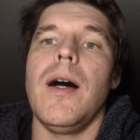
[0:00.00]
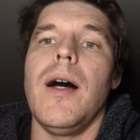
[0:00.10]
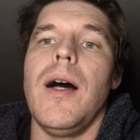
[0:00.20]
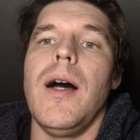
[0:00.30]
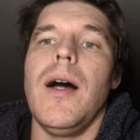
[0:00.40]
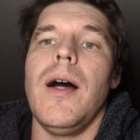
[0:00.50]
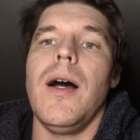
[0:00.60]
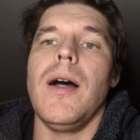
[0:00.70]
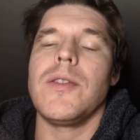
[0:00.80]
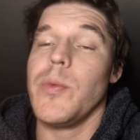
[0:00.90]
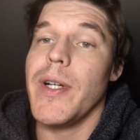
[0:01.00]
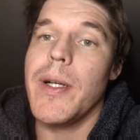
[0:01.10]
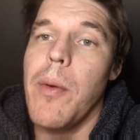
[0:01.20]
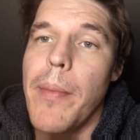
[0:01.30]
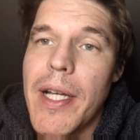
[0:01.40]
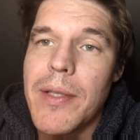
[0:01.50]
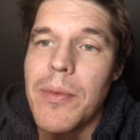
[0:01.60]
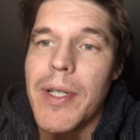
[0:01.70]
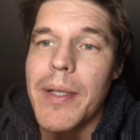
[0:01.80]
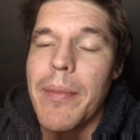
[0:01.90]
Uh, it's weird coming back
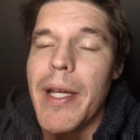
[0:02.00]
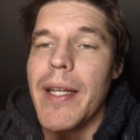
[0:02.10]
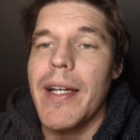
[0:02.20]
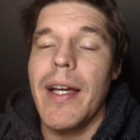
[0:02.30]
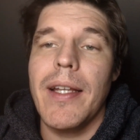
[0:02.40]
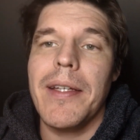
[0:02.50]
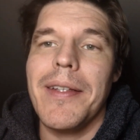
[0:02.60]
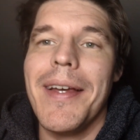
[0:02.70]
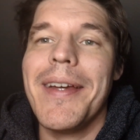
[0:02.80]
to work, man. I gotta get